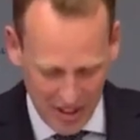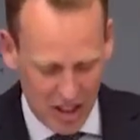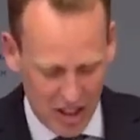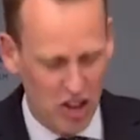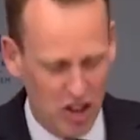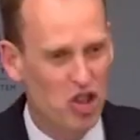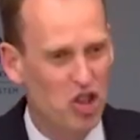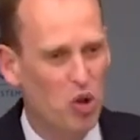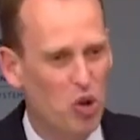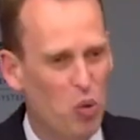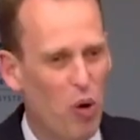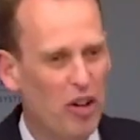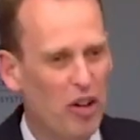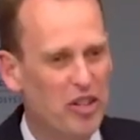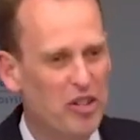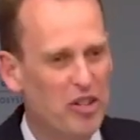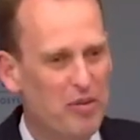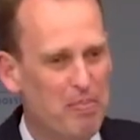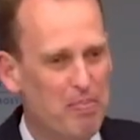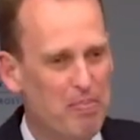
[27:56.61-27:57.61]
the
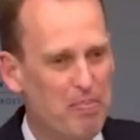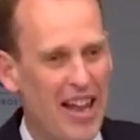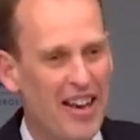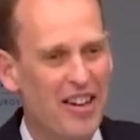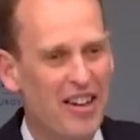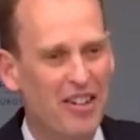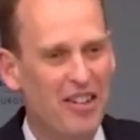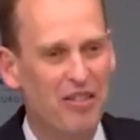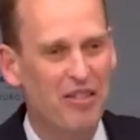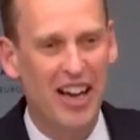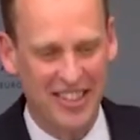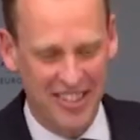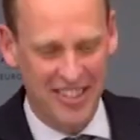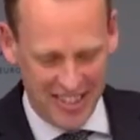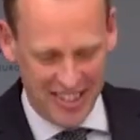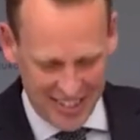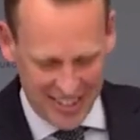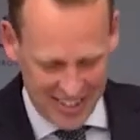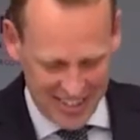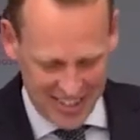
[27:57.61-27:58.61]
squat pen
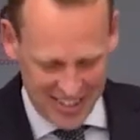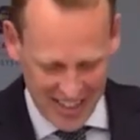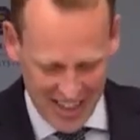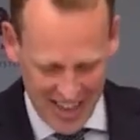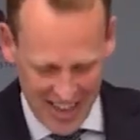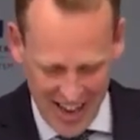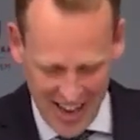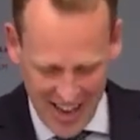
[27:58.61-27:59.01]
rests.